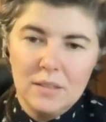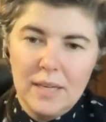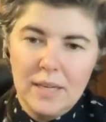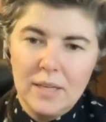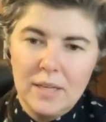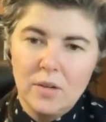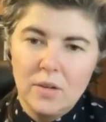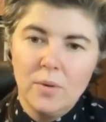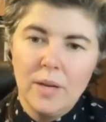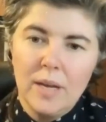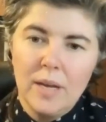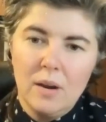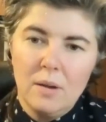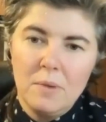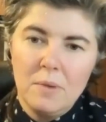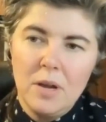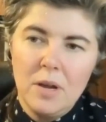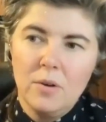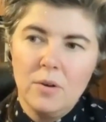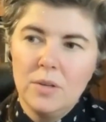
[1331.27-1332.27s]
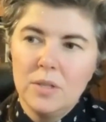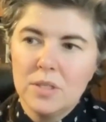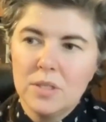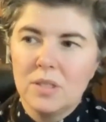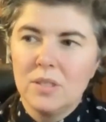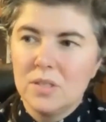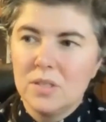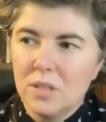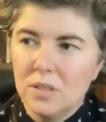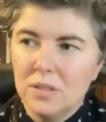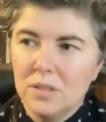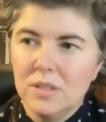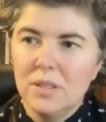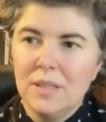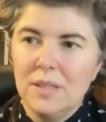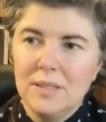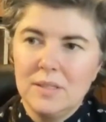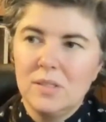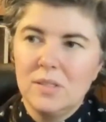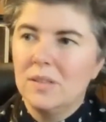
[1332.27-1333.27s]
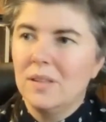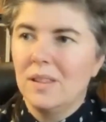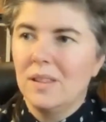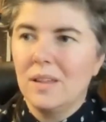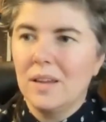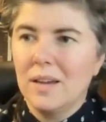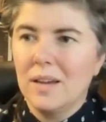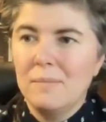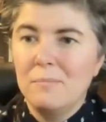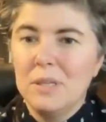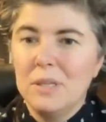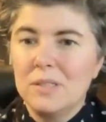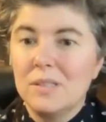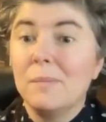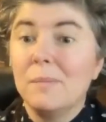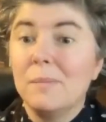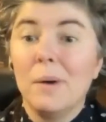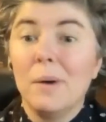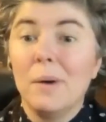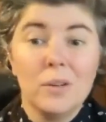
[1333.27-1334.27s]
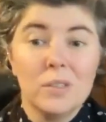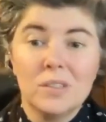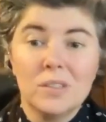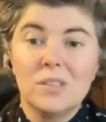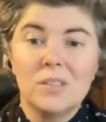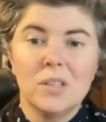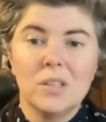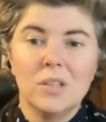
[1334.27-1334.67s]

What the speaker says: like, going out on my own as consultant, that's the thing I miss the most.